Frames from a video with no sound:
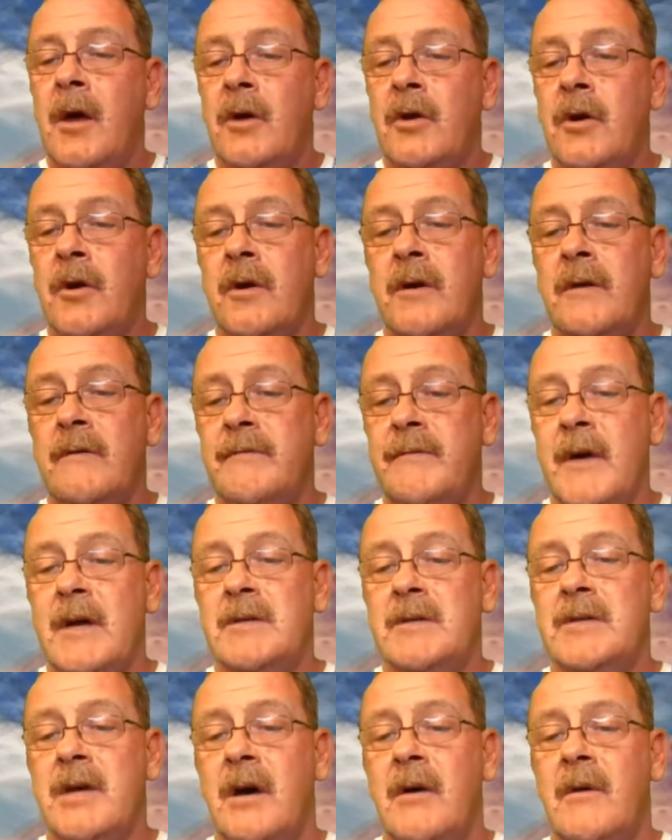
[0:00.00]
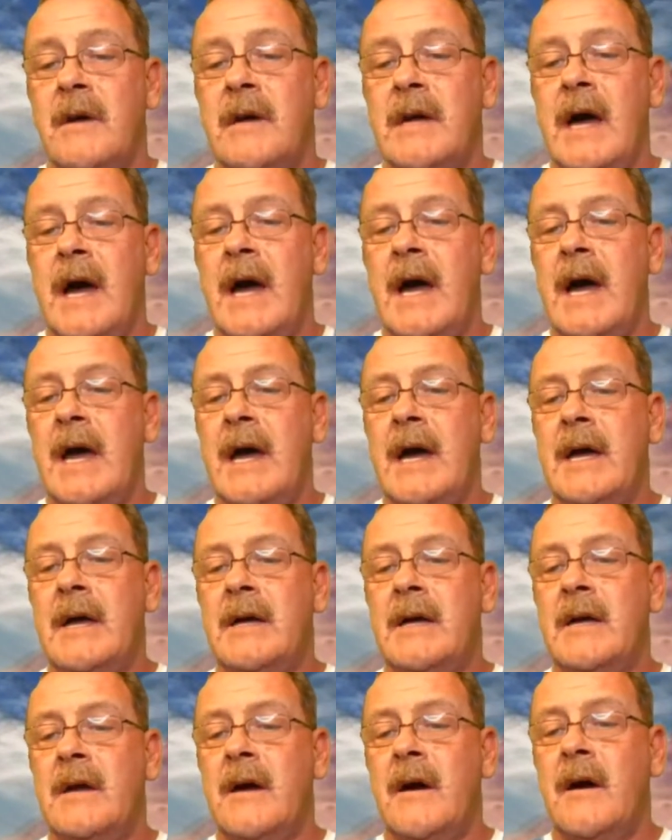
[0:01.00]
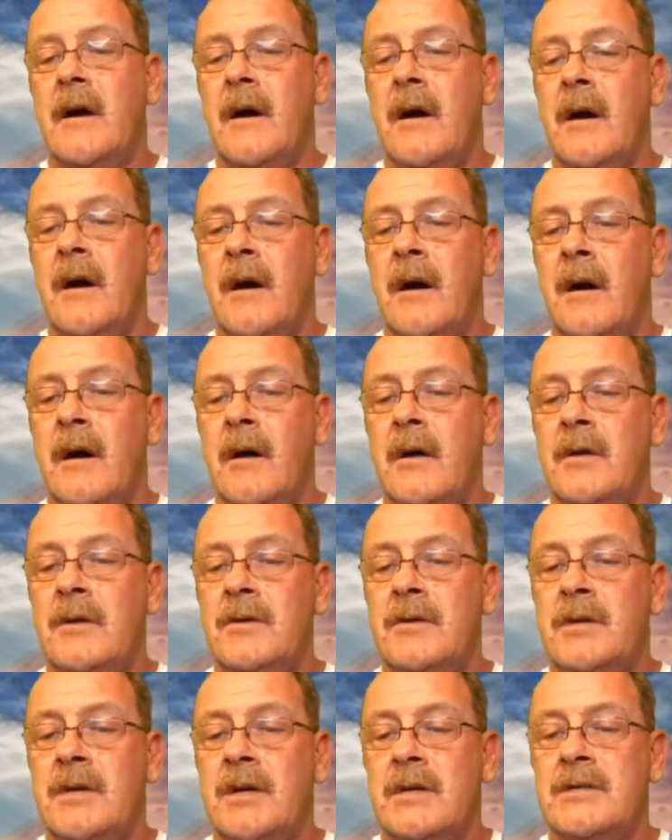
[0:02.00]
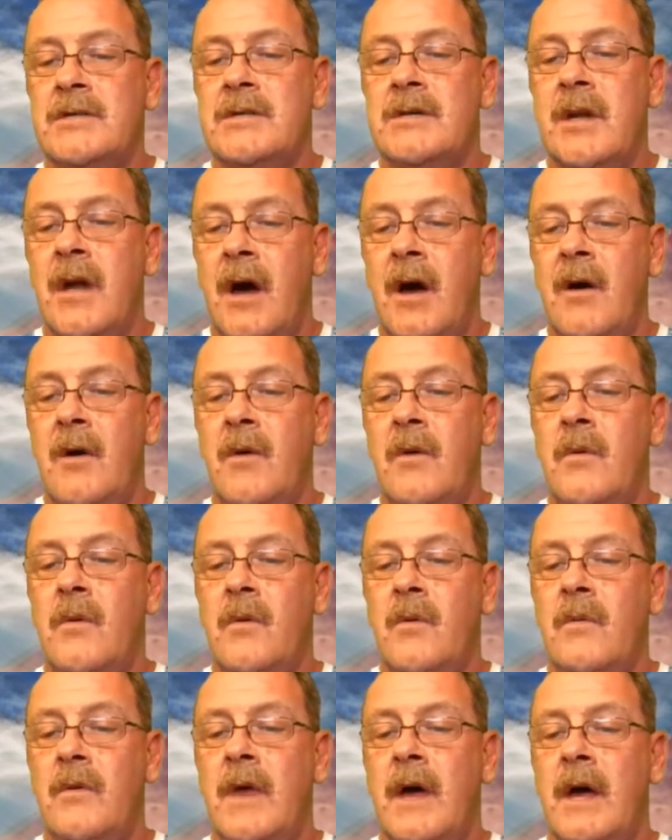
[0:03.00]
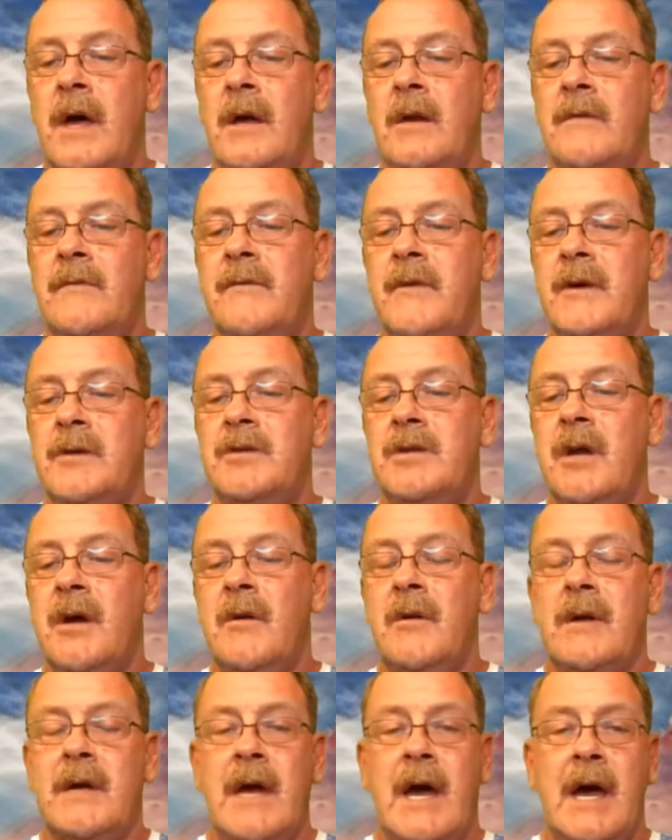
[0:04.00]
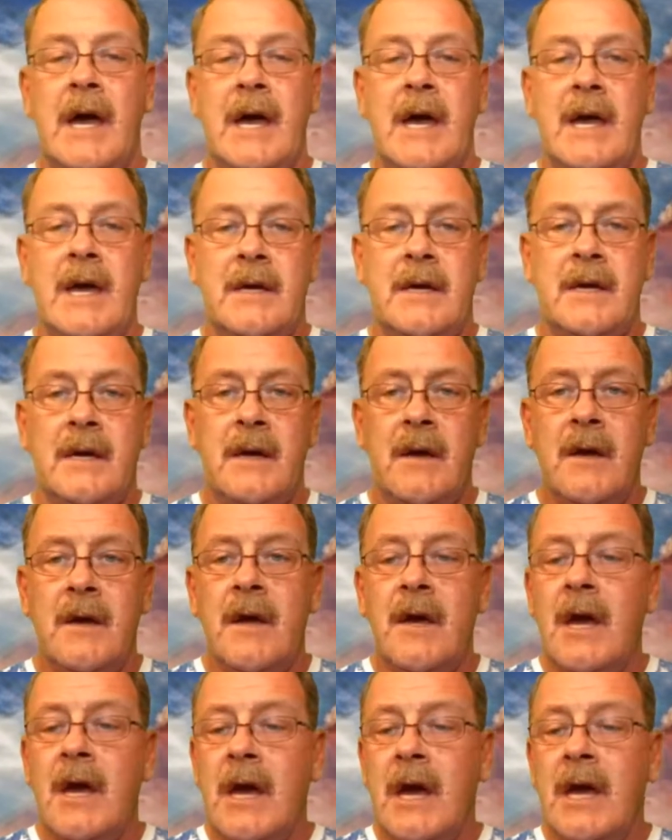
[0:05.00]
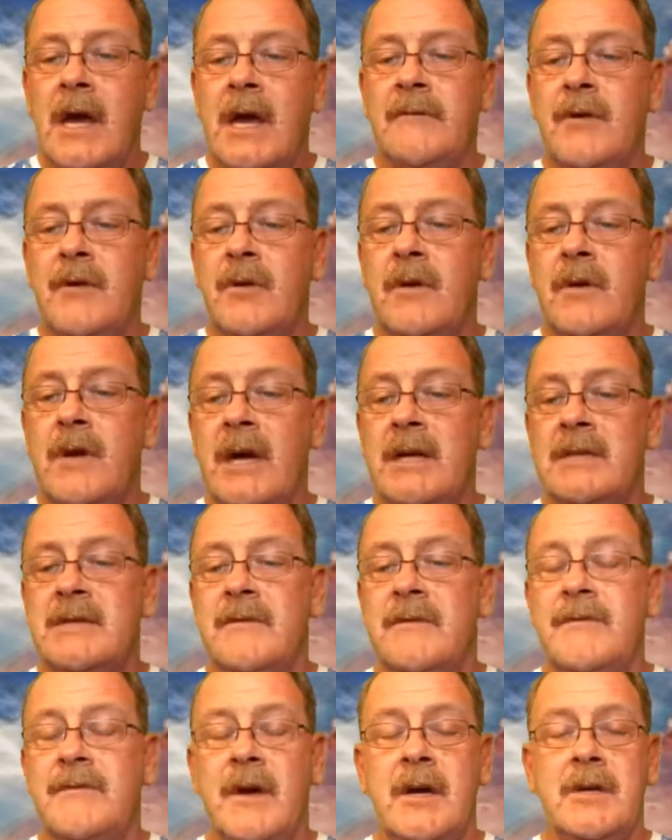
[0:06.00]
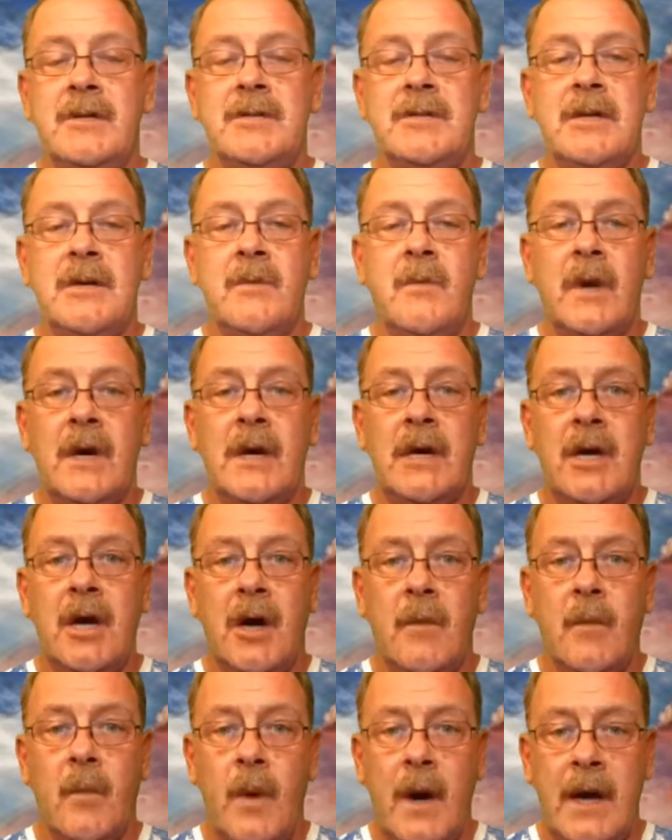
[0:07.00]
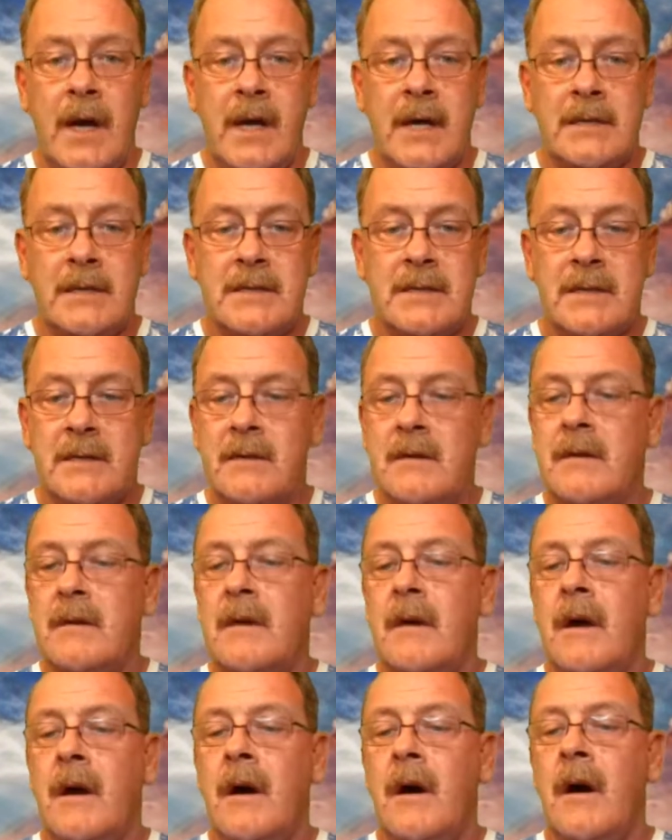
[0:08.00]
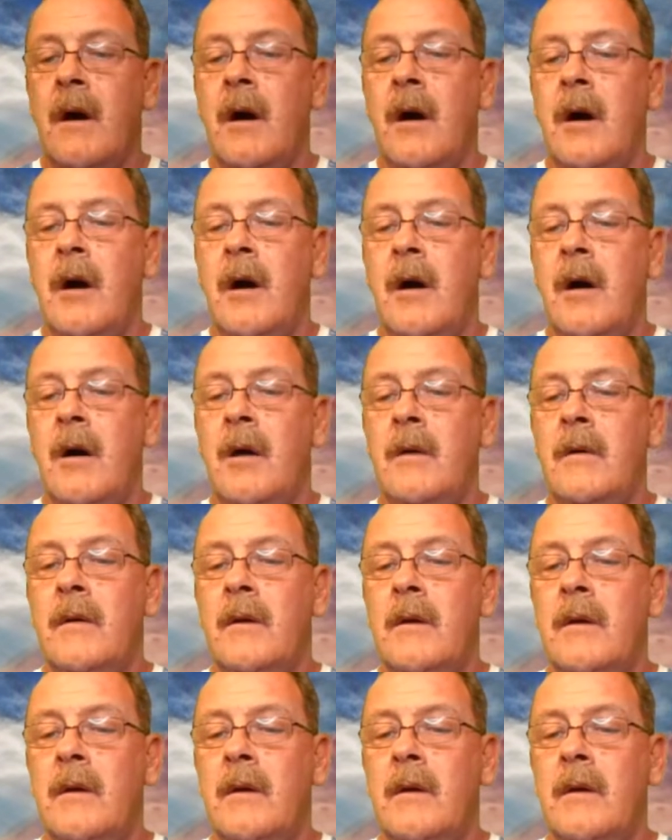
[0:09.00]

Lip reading: You can fish on a kayak. Just know that fishing on a kayak, if you catch a fish and we come weigh it, I